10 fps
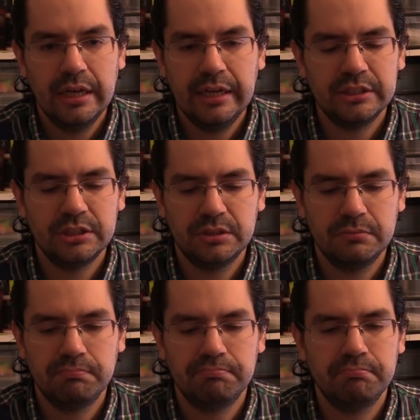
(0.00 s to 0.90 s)
it's
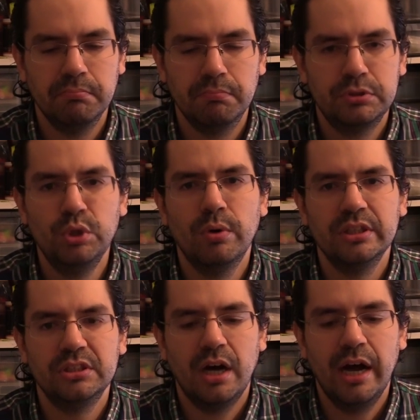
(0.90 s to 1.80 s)
too
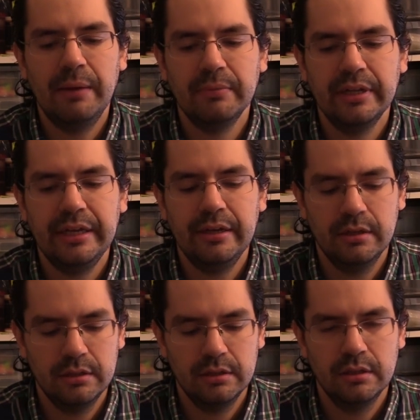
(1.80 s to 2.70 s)
untimely,
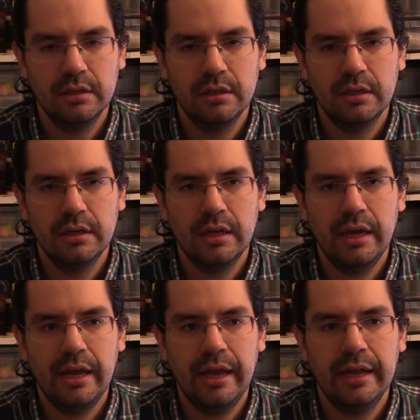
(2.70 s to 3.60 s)

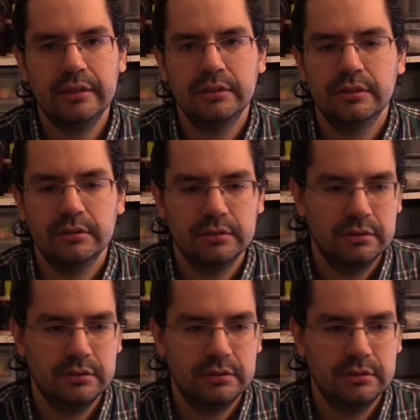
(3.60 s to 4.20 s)
and